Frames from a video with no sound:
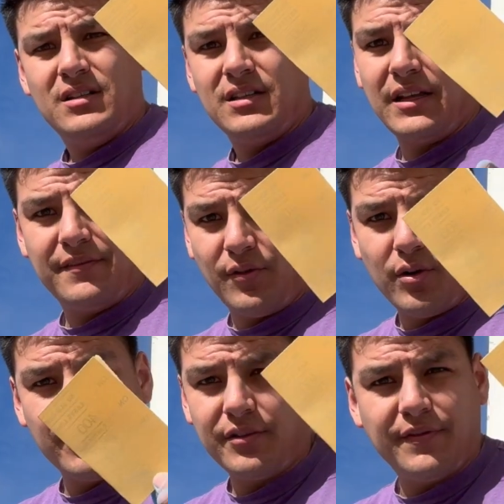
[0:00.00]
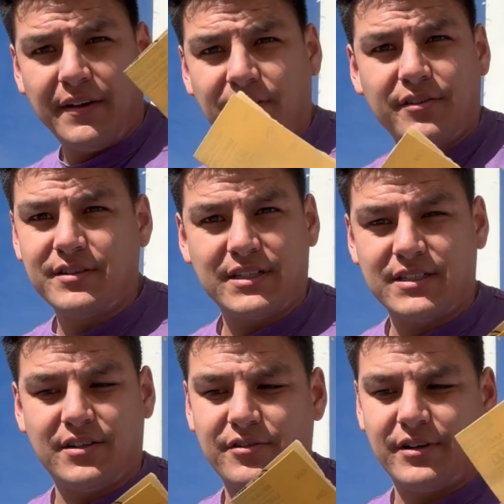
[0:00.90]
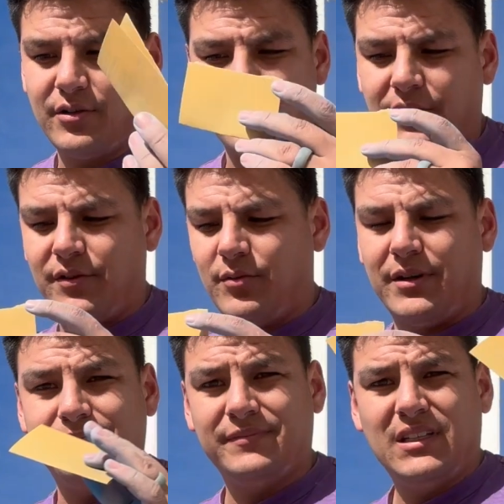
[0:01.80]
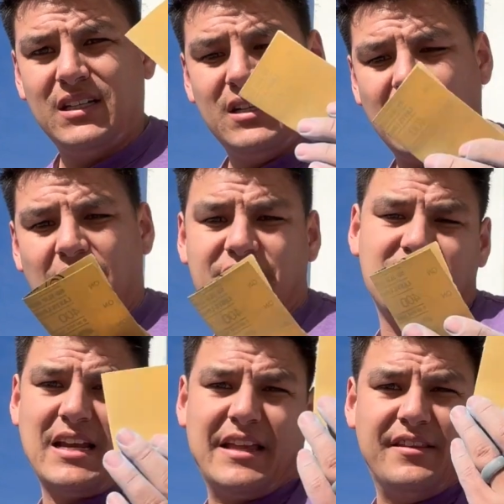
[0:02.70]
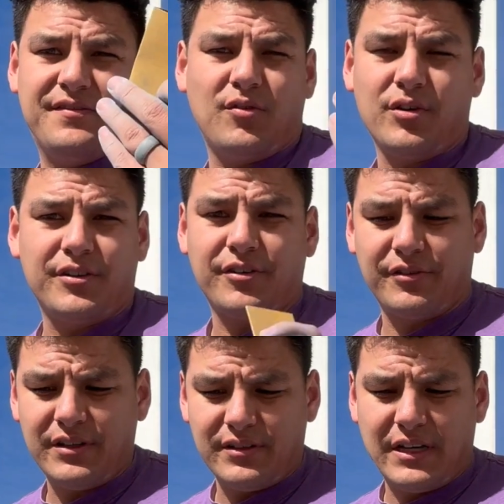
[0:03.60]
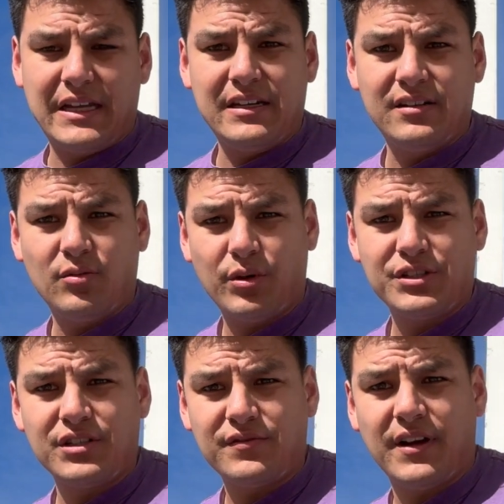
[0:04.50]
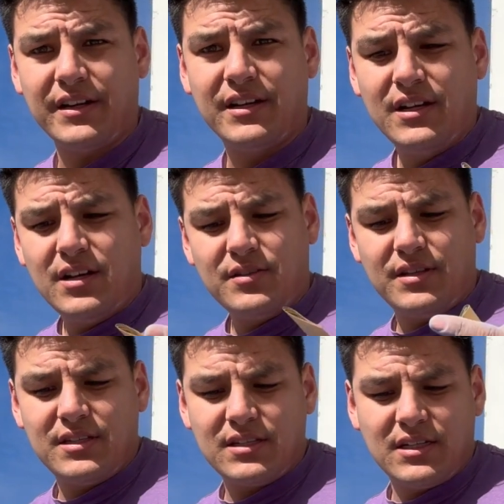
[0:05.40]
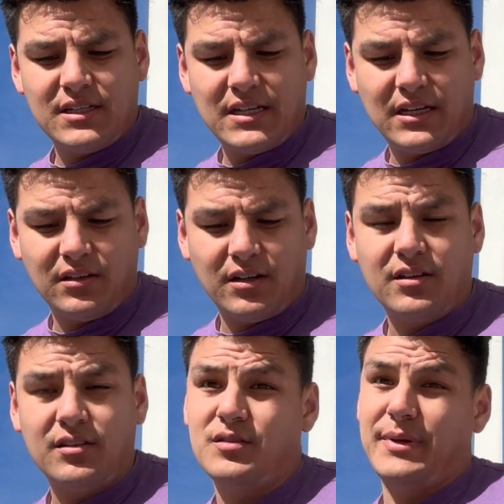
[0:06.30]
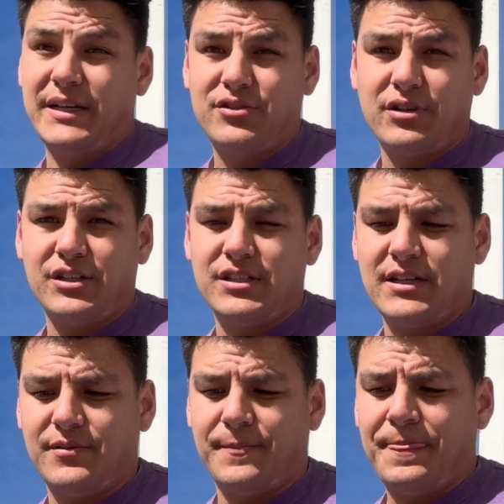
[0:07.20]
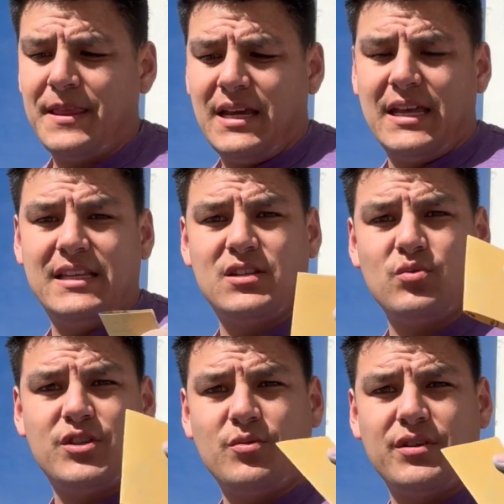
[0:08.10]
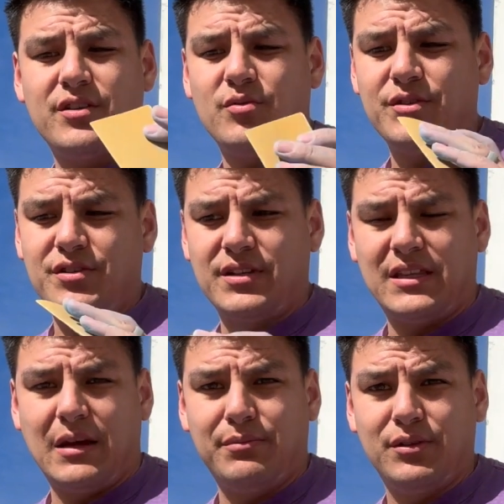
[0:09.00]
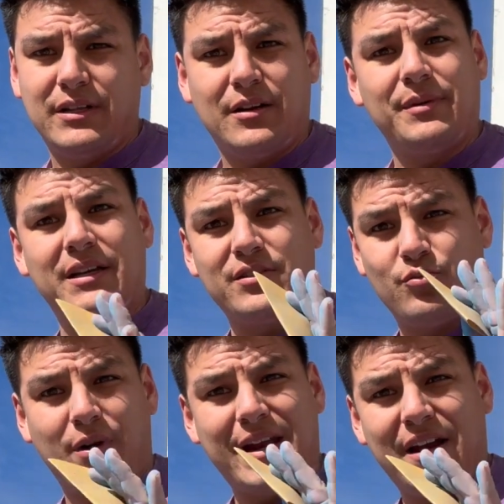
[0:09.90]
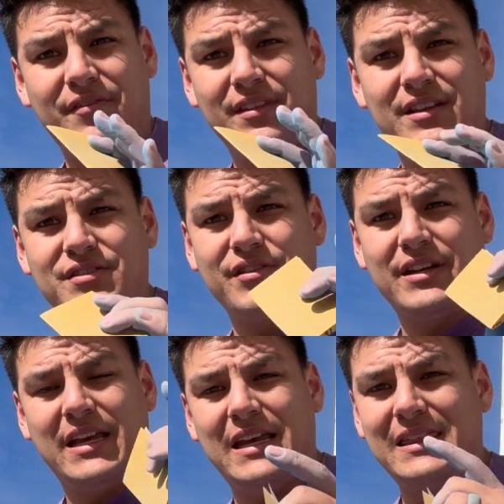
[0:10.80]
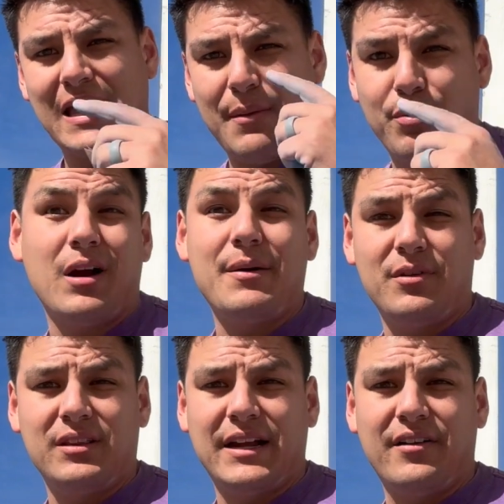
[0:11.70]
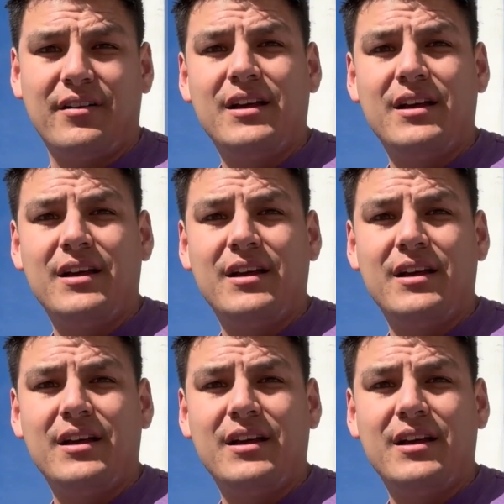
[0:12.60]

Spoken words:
to like 400, 500, 600 grit, whatever you want. I just had the 400 grit and works just fine. So this is gonna take a lot of those big scratches out, and this is what you wanna do once you hit that blue layer, because right after this, you're gonna hit that primer layer.